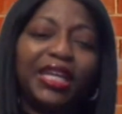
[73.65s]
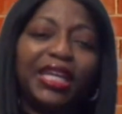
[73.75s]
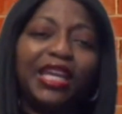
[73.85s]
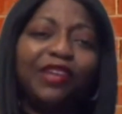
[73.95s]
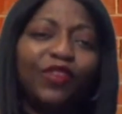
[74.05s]

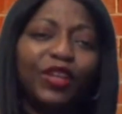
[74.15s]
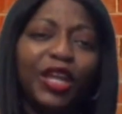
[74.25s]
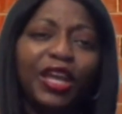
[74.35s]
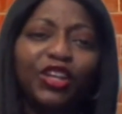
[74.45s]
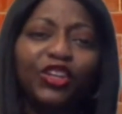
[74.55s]
Give it
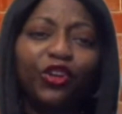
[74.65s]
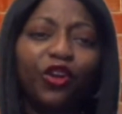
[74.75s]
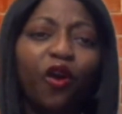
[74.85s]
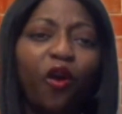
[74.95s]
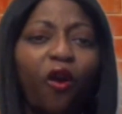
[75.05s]

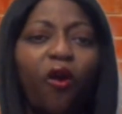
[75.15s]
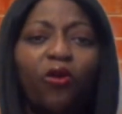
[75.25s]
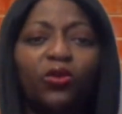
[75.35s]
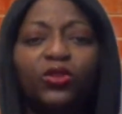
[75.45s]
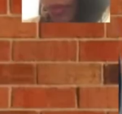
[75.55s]
your
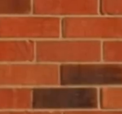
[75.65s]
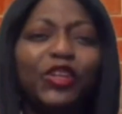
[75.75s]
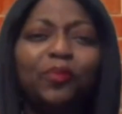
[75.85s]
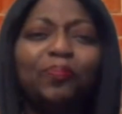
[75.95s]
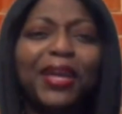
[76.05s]
all. Give it
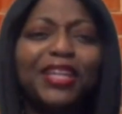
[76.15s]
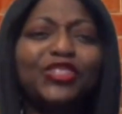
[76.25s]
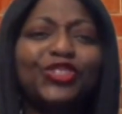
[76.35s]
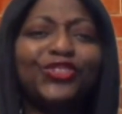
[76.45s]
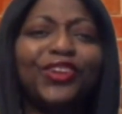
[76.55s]
your best
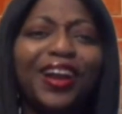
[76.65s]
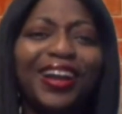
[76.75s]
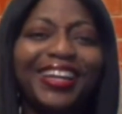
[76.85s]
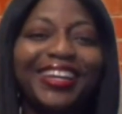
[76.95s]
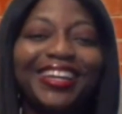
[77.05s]
try.